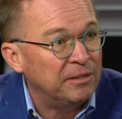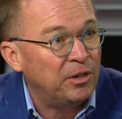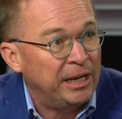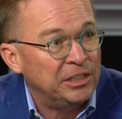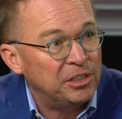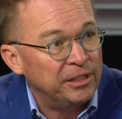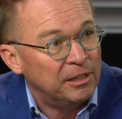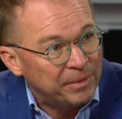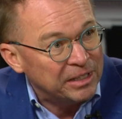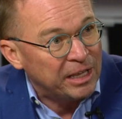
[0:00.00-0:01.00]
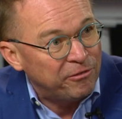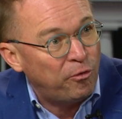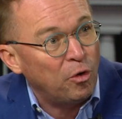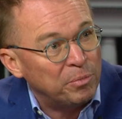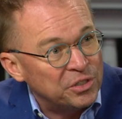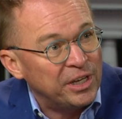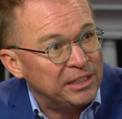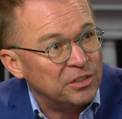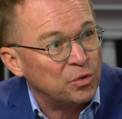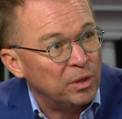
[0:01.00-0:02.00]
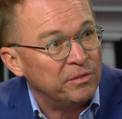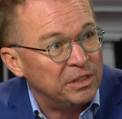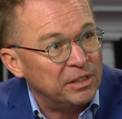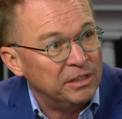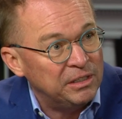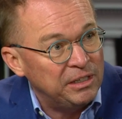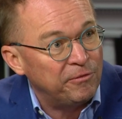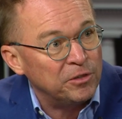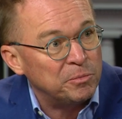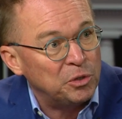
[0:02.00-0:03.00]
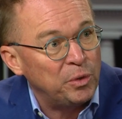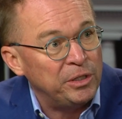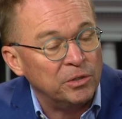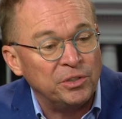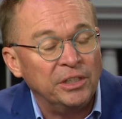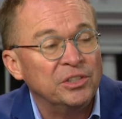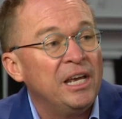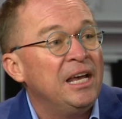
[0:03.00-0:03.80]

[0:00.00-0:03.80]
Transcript: of our national income. That 4% is sort of the difference between those things.